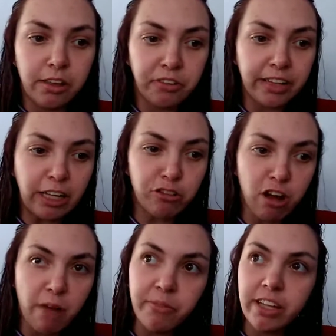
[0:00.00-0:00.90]
see, they
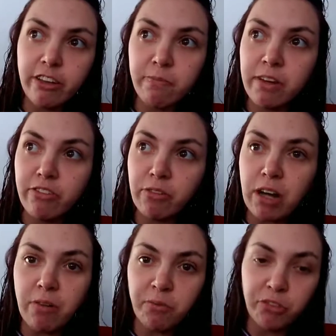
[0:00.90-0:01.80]
dropped it, dismissed it,
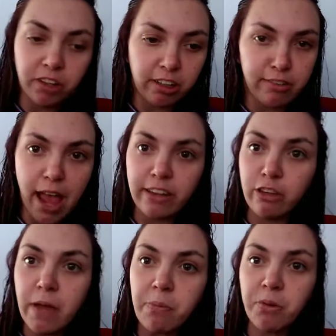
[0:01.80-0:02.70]
whatever. I'm just going to sign
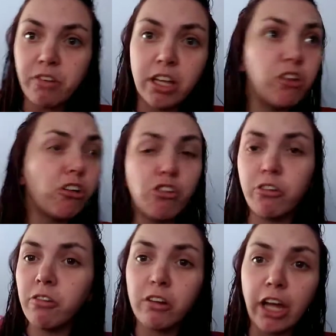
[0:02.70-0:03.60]
these papers and you can
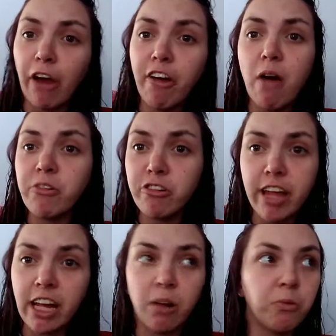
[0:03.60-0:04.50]
just carry on with your
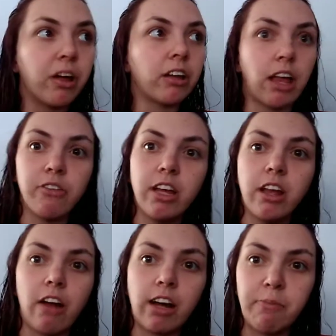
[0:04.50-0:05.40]
day. And I'm like, that's it?
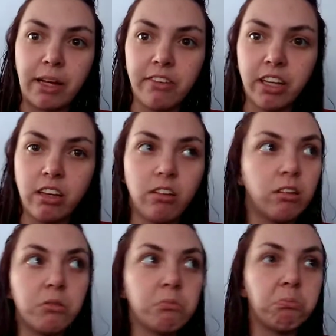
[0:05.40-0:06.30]
I don't got to pay nothing?
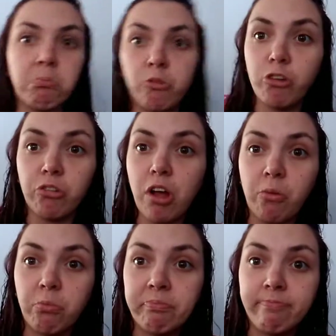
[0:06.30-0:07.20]
She goes,
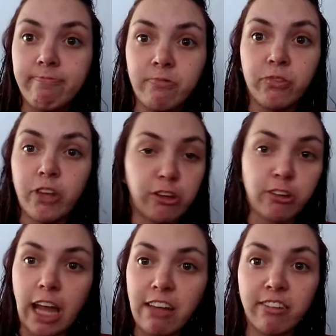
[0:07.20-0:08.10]
no. This
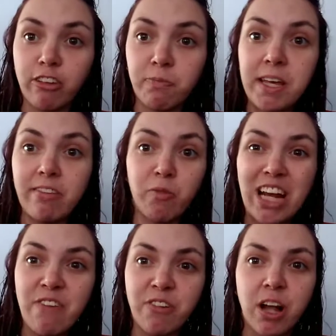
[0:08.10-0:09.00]
case is dismissed and
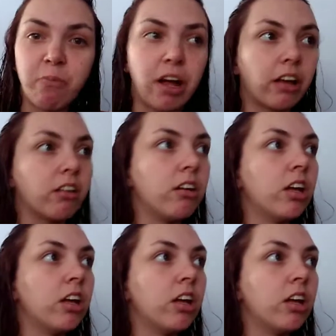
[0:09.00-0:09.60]
whatever. And I'm like,